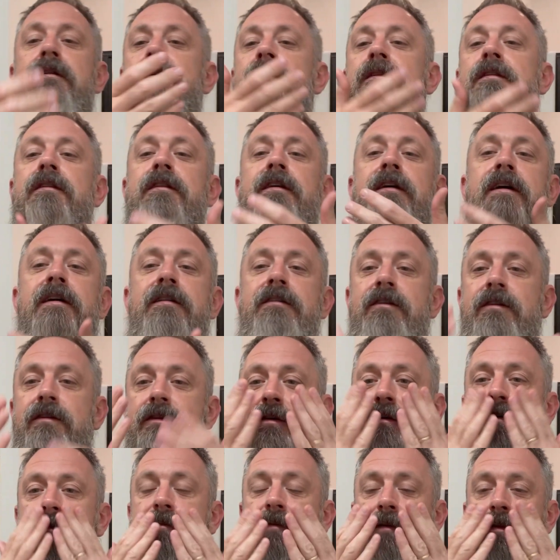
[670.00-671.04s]
thing to
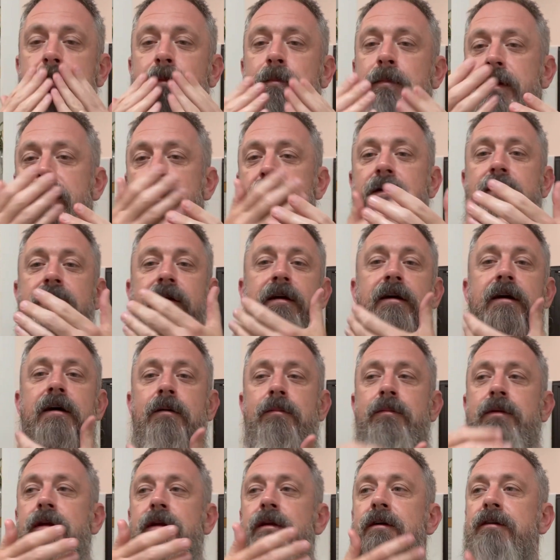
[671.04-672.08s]
do for the beard to help
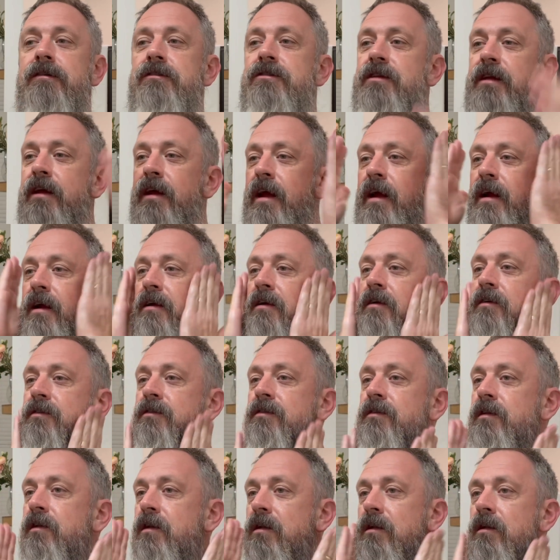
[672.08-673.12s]
nourish the
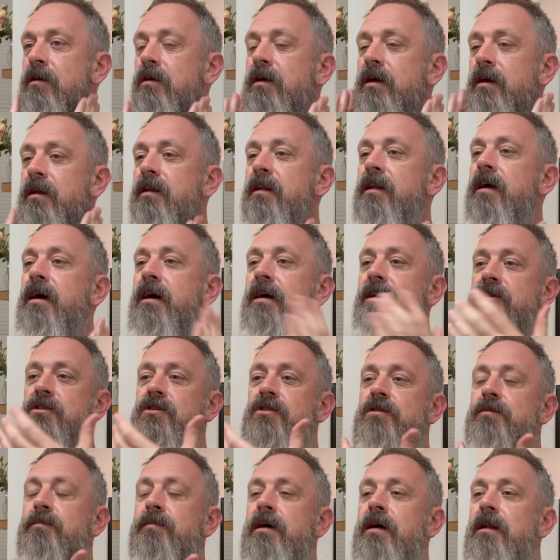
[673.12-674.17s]
hairs. Looking nice,
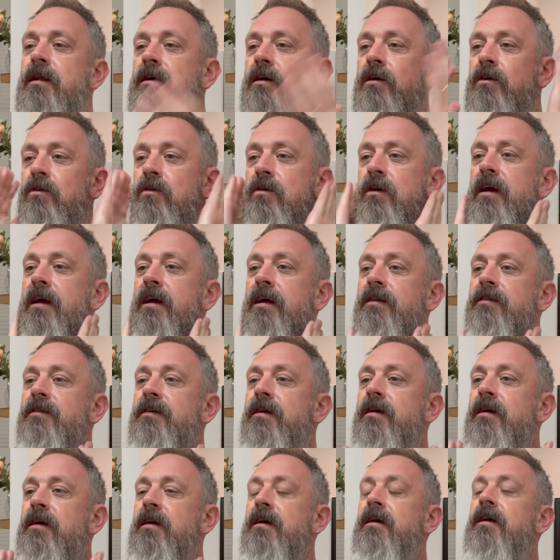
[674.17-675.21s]
smelling great,
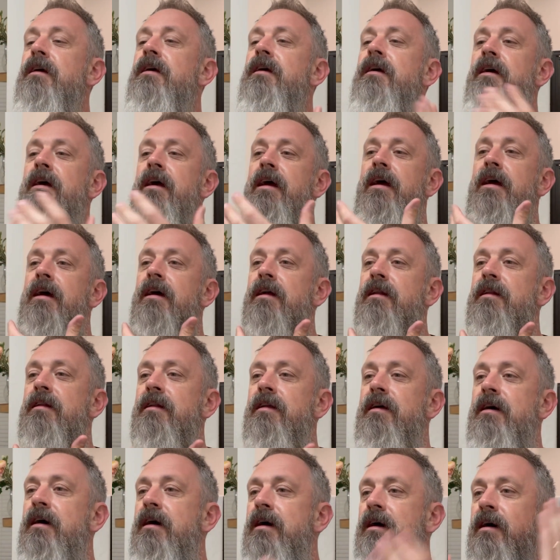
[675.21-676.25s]
and
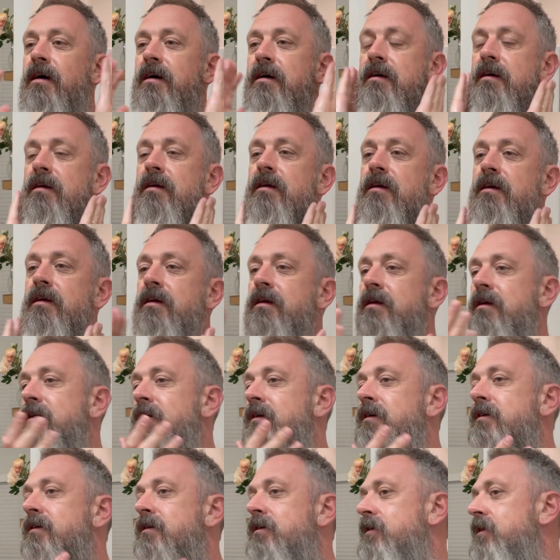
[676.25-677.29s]

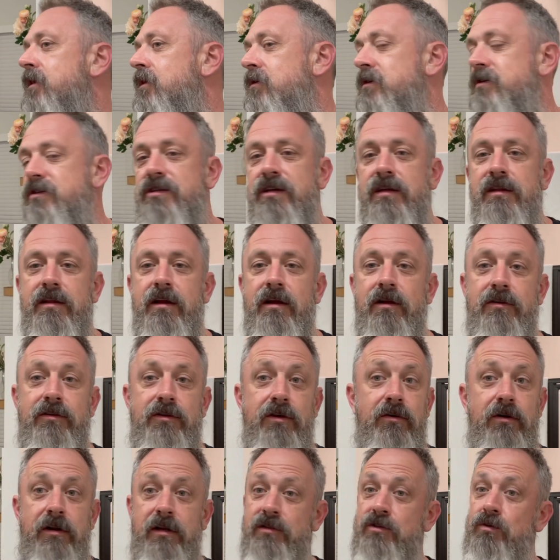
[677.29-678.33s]
you know it's in there
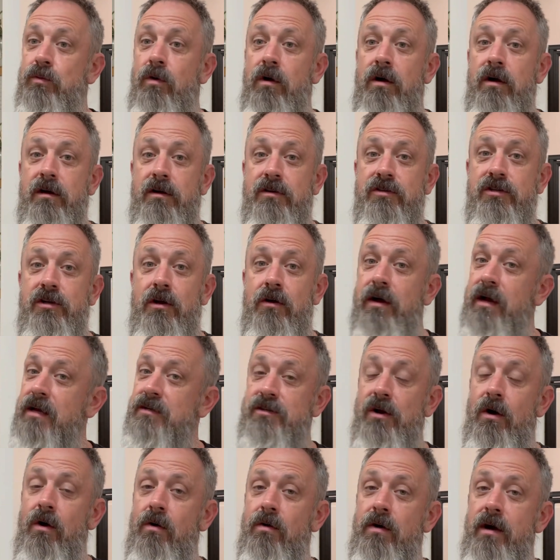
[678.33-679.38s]
doing its work. So as
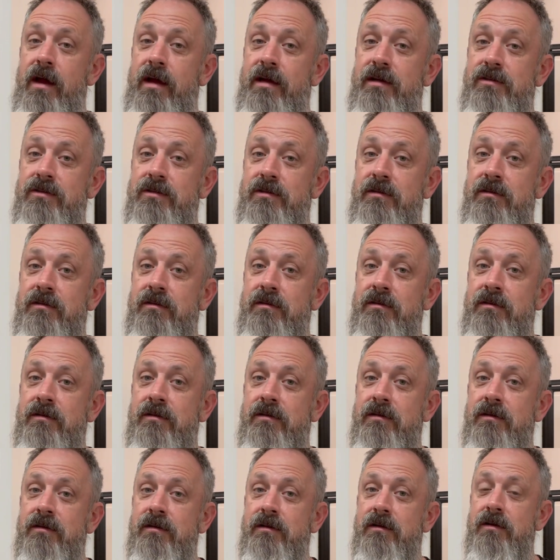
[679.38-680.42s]
always,
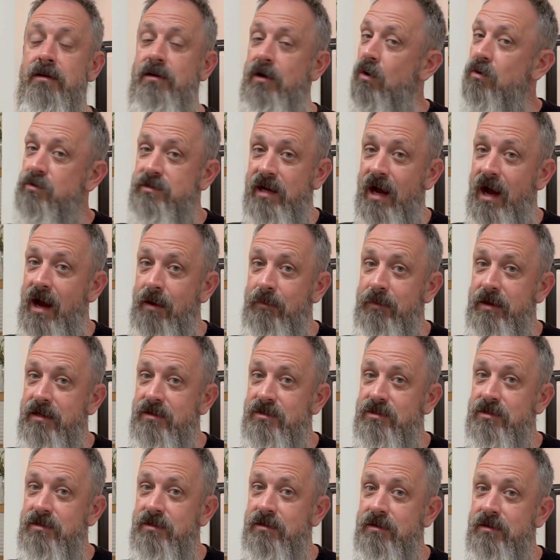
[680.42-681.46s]
go
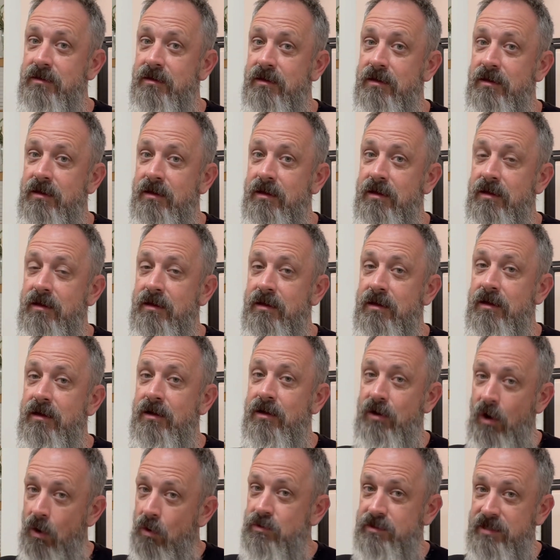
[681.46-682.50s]
Tommies,
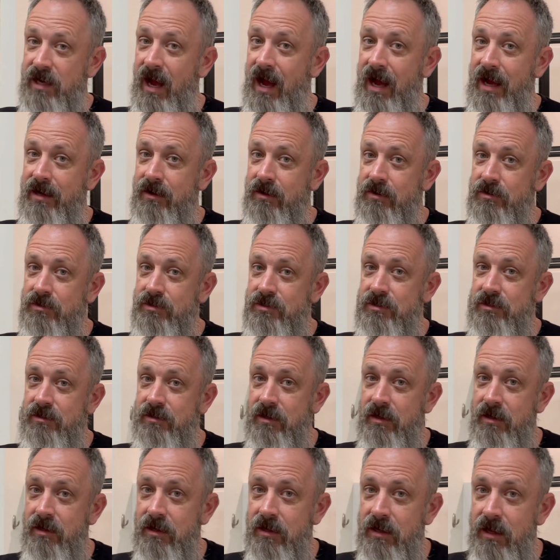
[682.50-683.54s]
go Tigers,
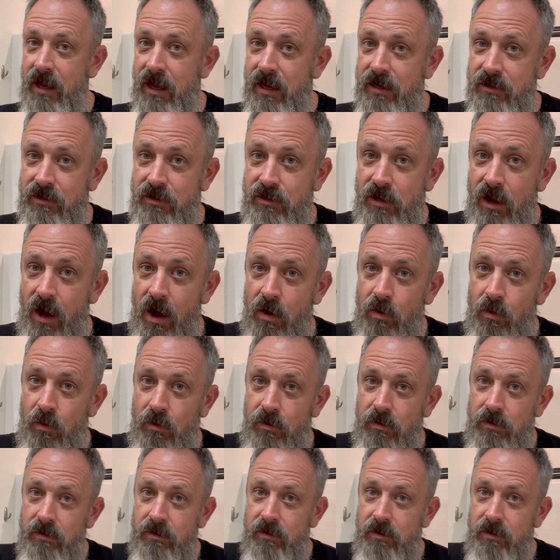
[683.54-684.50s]
and go